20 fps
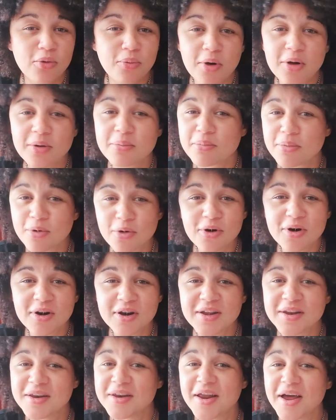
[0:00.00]
one
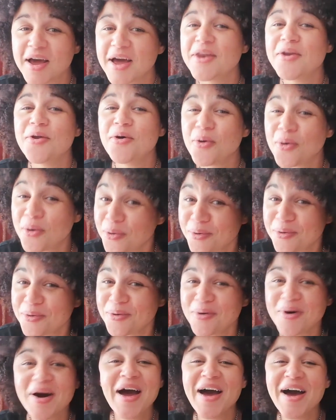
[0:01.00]
morning, and
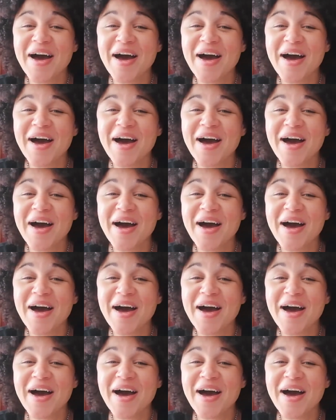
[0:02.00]
oh,